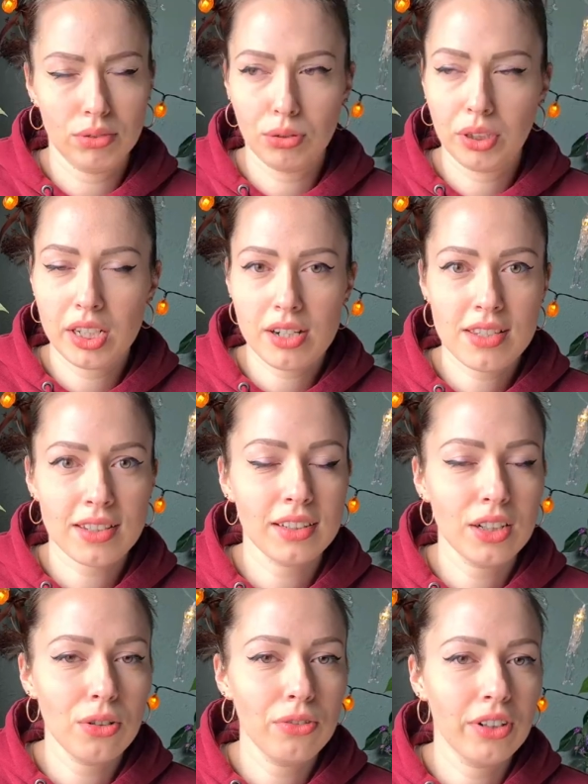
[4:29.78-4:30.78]
2 years
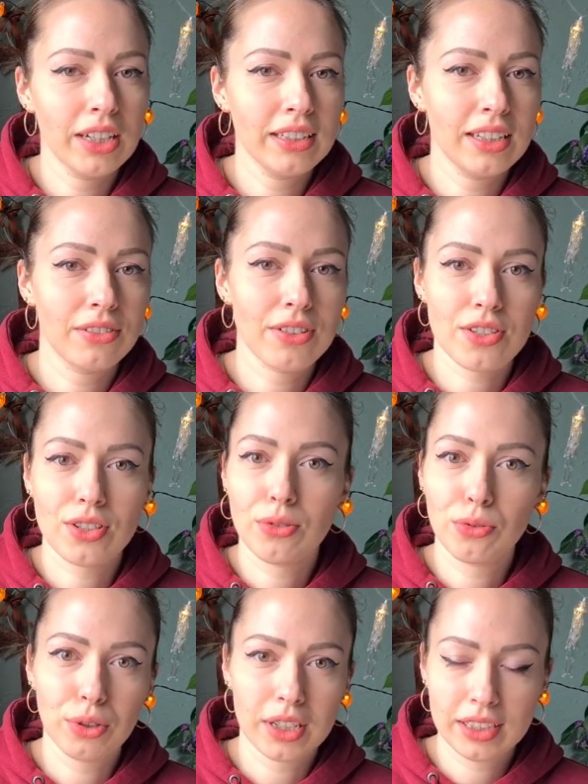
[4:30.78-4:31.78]
ago, when there was
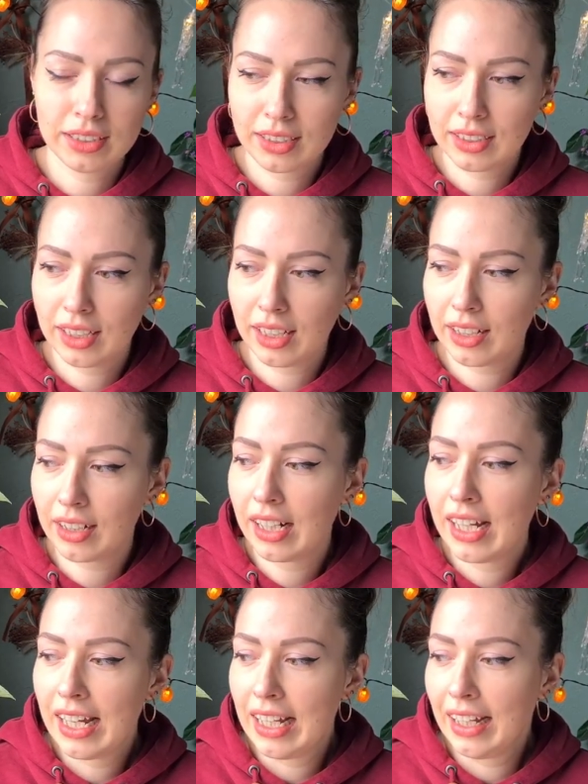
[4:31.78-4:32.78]
no quarantine here,
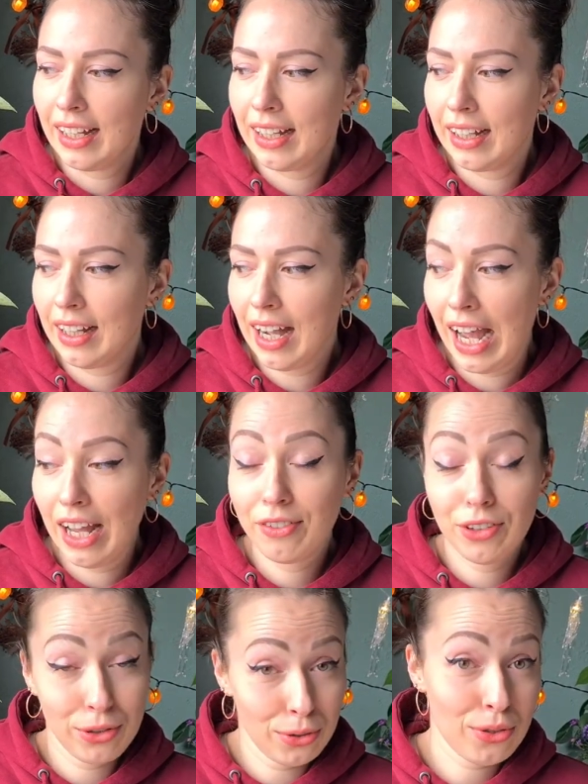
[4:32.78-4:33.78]
I
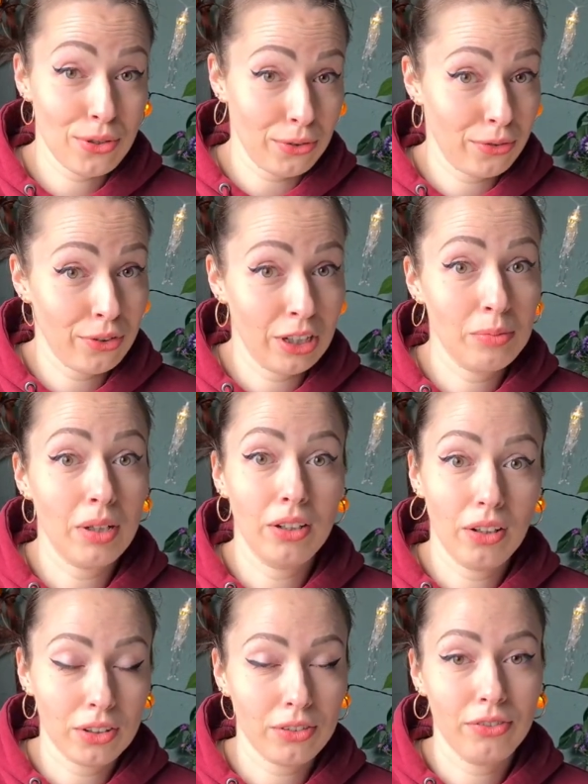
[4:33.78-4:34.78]
used to film a
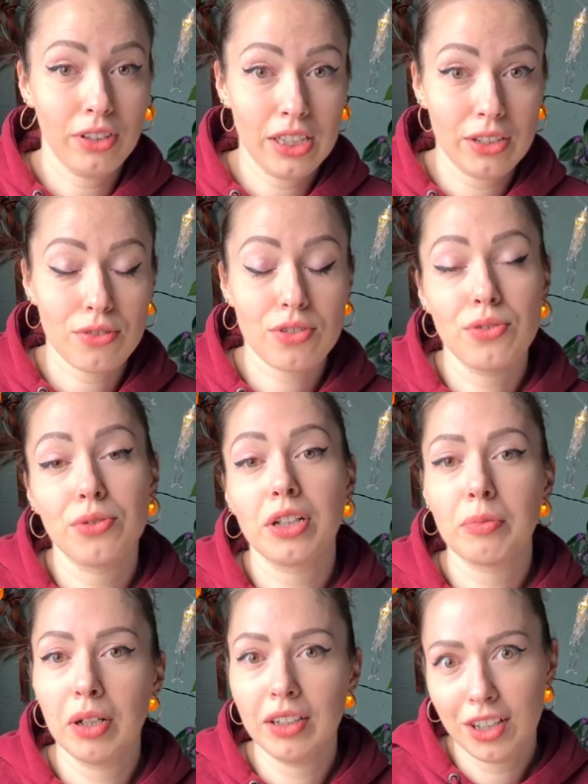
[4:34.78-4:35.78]
lot of videos
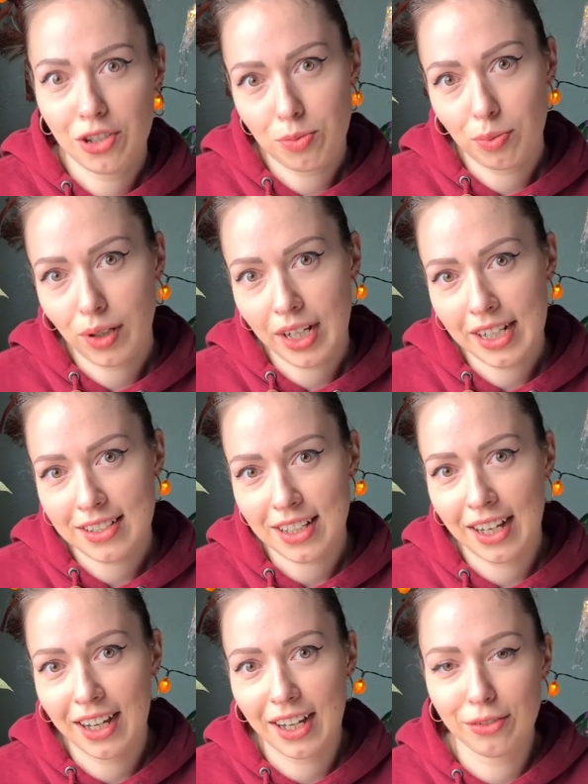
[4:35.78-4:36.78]
during my lunch breaks.
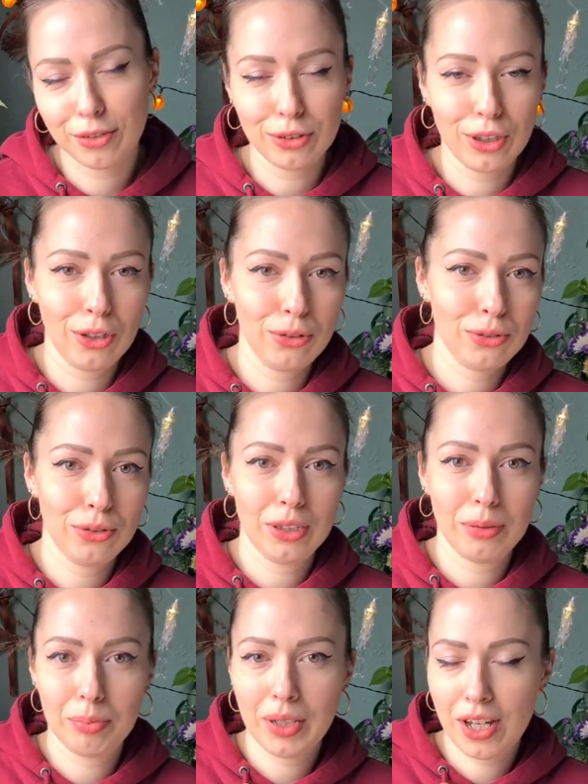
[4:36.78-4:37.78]
I would go to
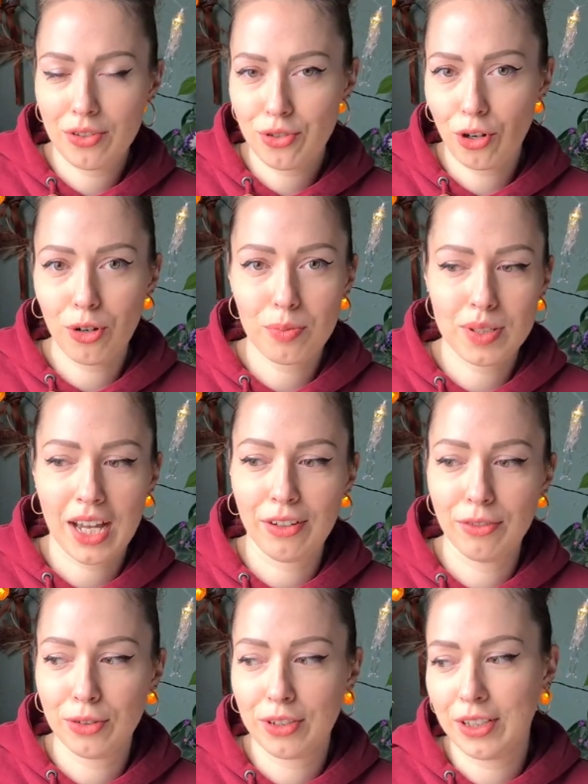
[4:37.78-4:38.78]
the plant shops,
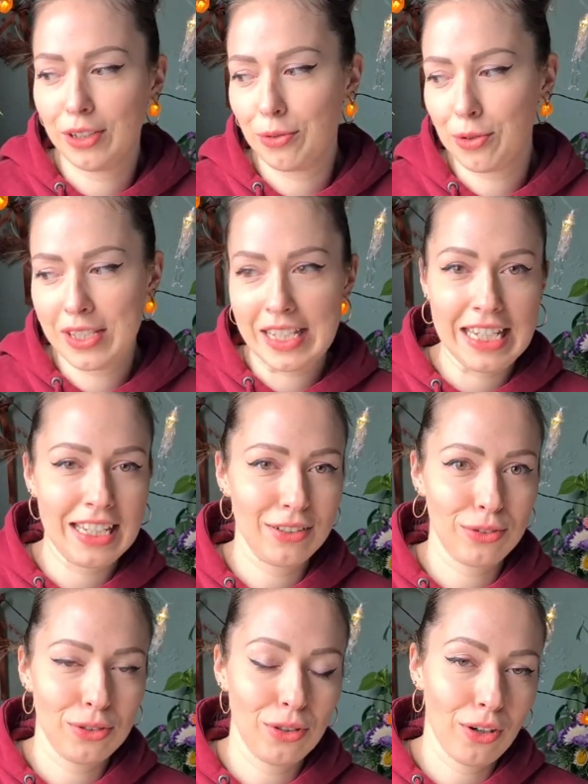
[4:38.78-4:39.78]
I would, you know, sneak
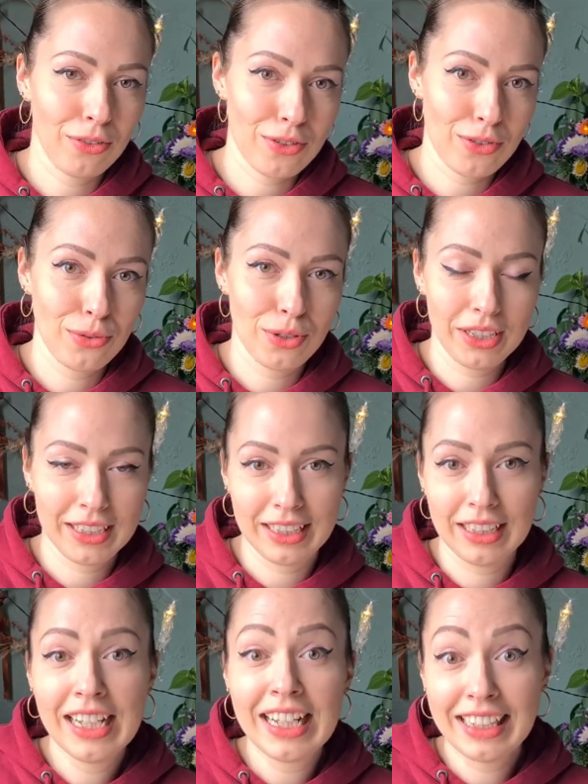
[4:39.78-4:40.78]
into the office during the